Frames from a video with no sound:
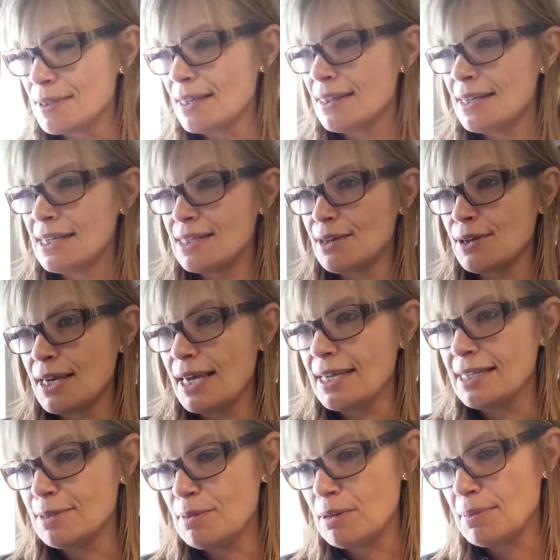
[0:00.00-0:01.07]
I think it's
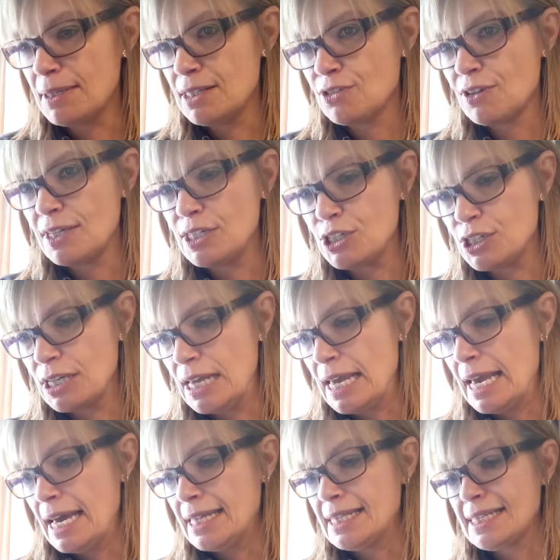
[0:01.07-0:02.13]
okay to be a bit strange
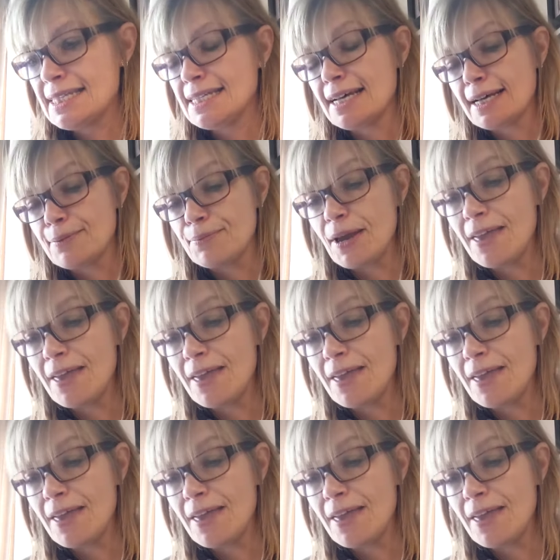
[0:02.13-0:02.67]
at this time.